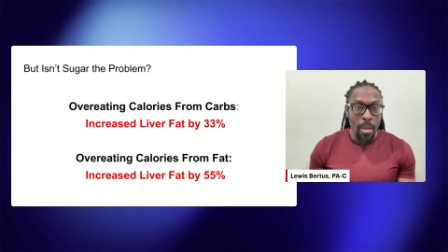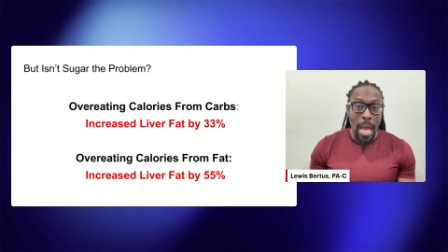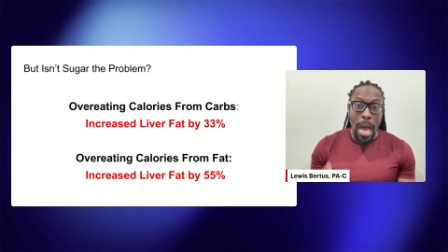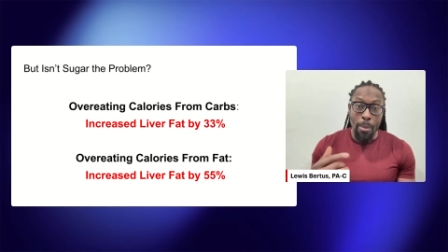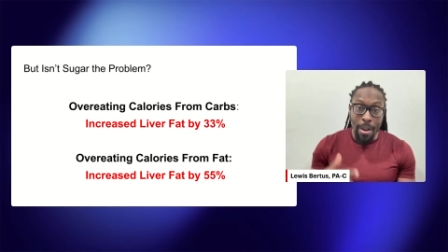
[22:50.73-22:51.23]

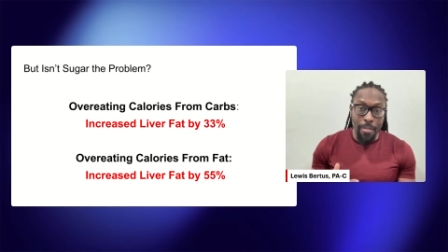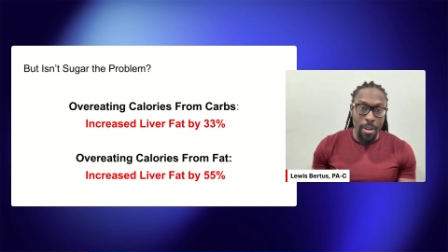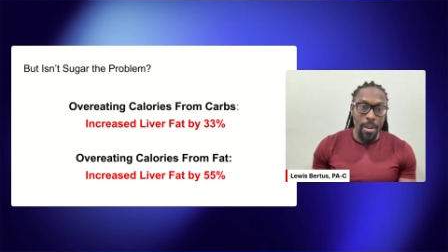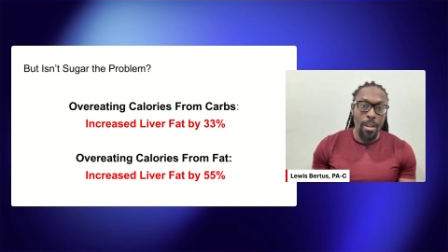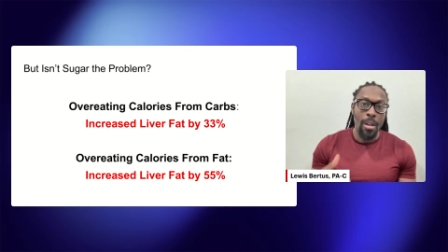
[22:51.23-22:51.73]

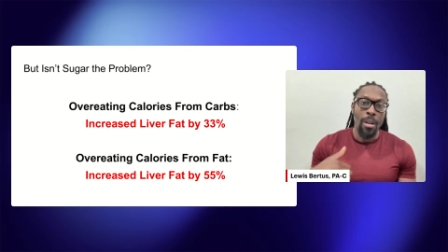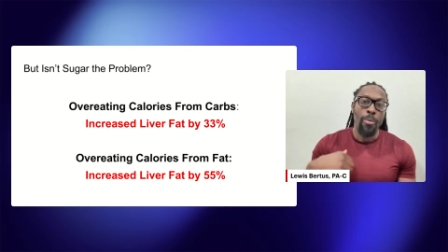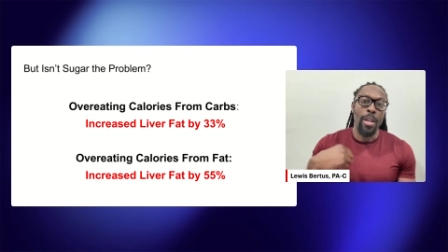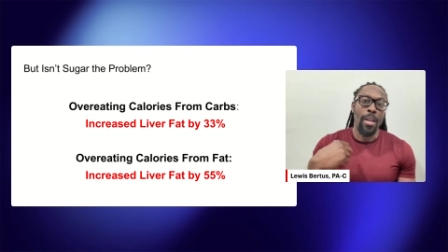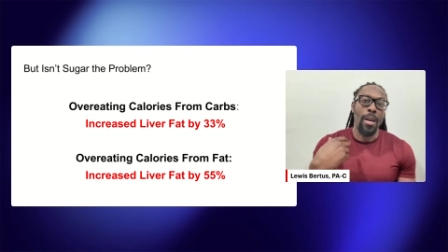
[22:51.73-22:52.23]
However,
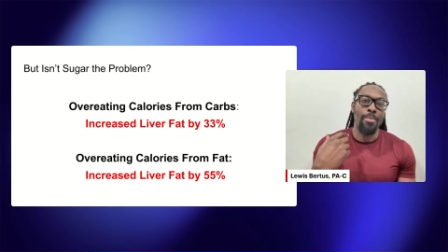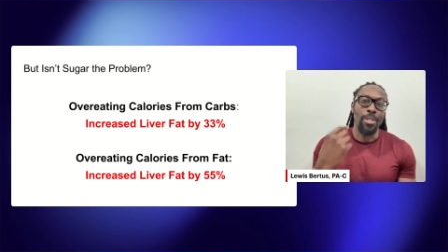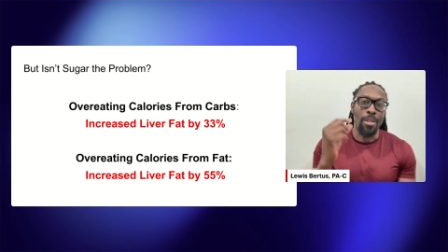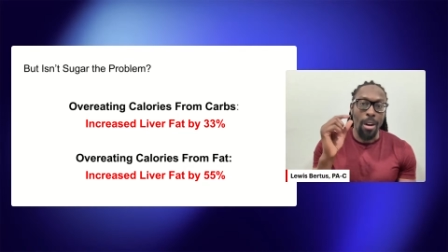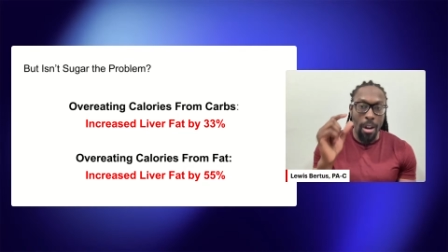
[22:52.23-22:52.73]
when it comes
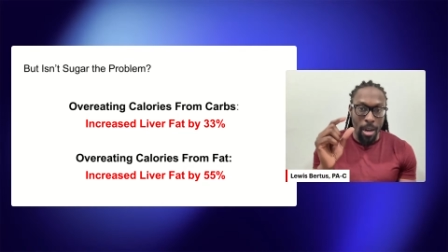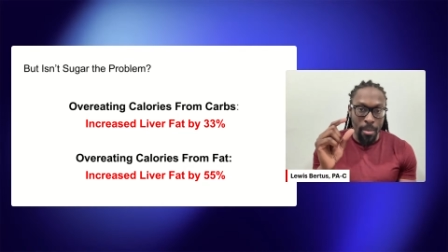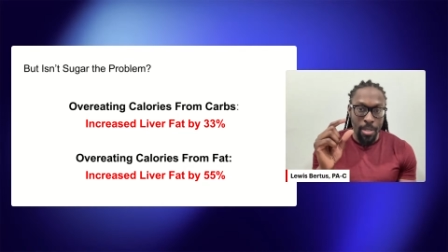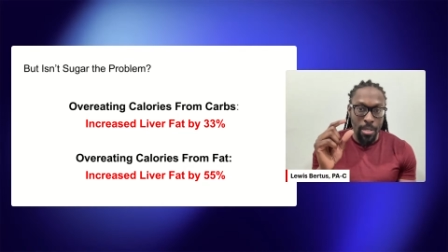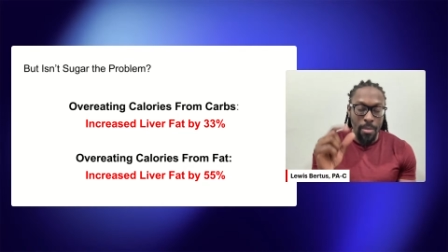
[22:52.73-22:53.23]
to
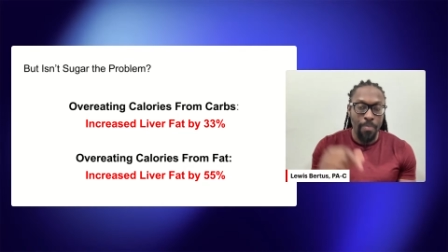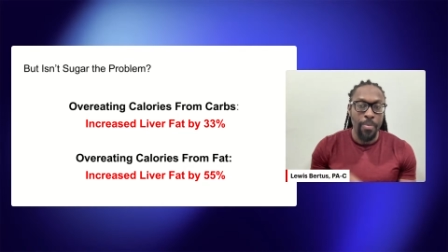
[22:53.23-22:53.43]
carbs,